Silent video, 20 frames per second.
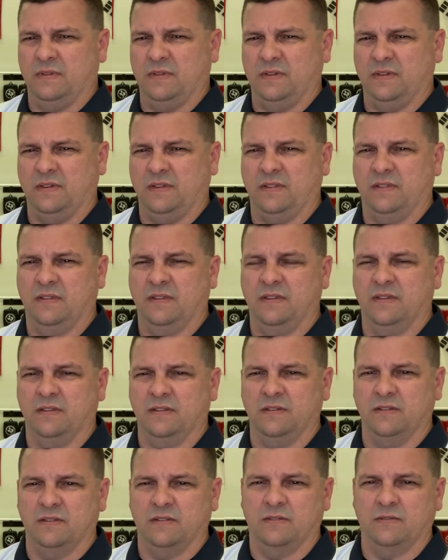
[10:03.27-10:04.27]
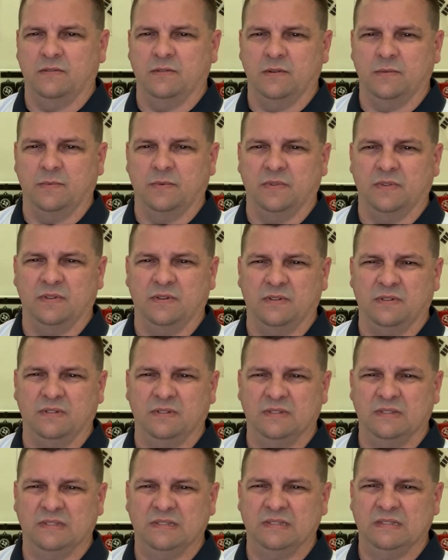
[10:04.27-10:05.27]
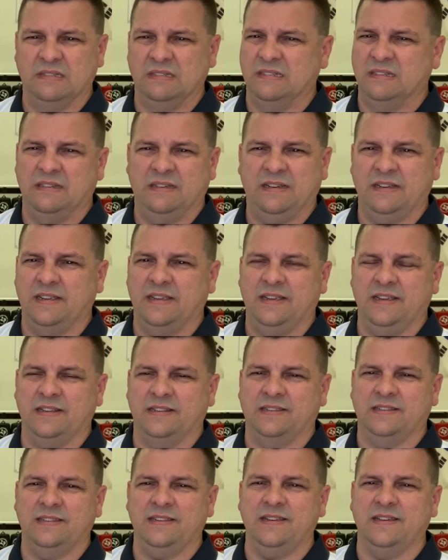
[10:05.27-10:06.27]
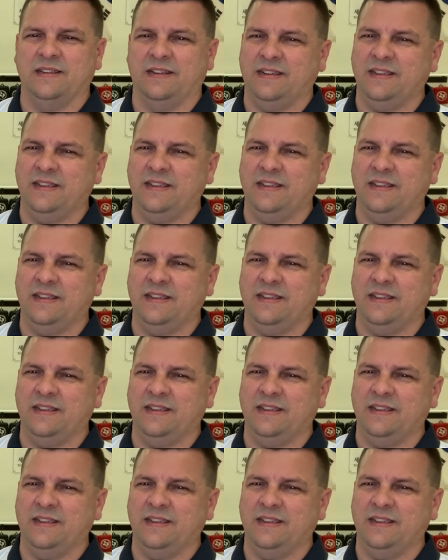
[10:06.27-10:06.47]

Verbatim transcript: I think I just threw up a little can't say it.